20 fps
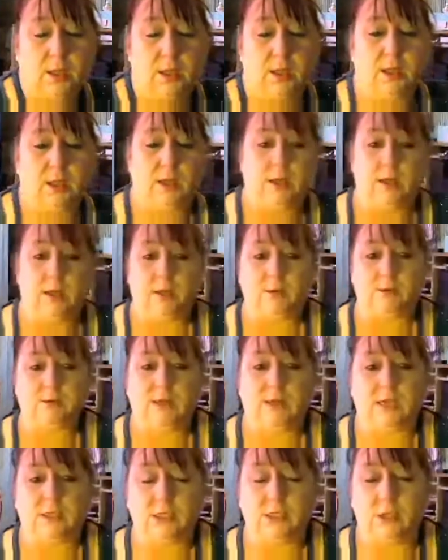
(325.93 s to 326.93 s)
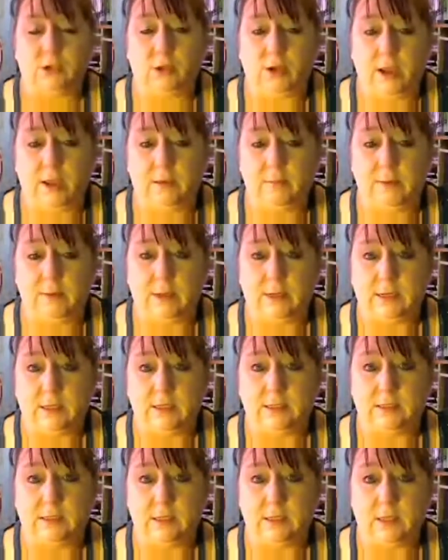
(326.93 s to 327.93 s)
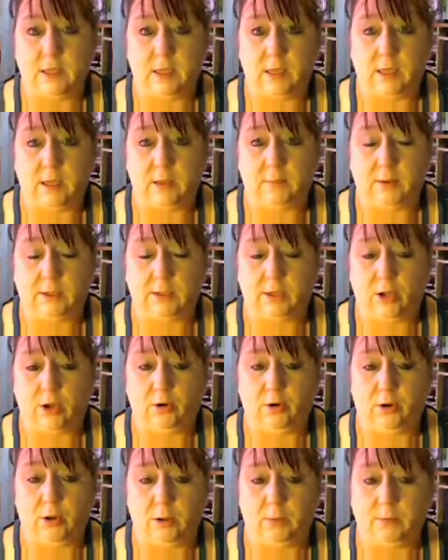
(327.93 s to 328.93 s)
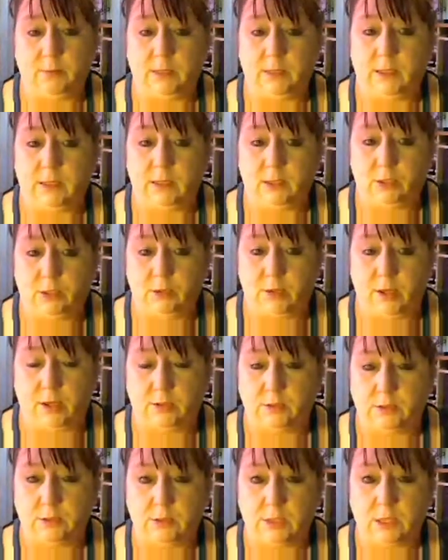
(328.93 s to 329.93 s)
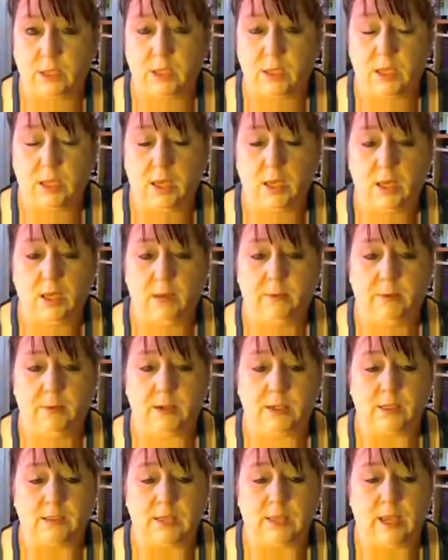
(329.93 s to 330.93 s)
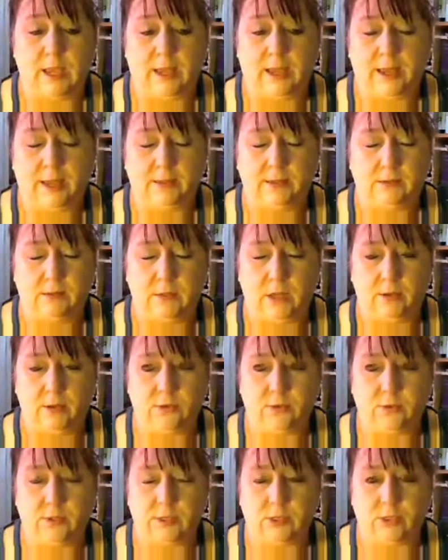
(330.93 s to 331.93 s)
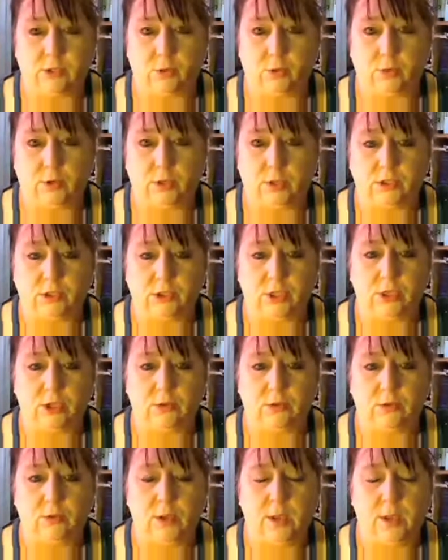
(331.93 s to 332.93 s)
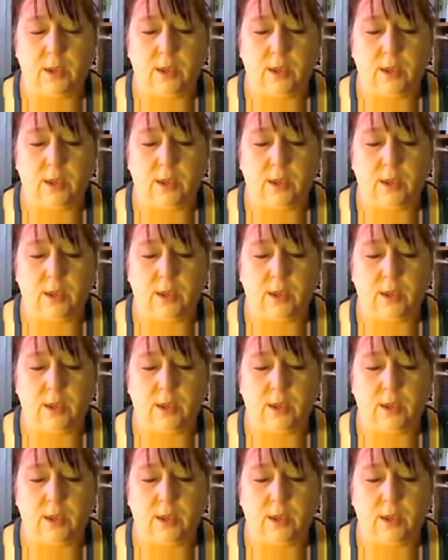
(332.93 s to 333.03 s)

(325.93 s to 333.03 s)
And I was actually going to have my niece and my daughter help me do those, because I had other things going on too.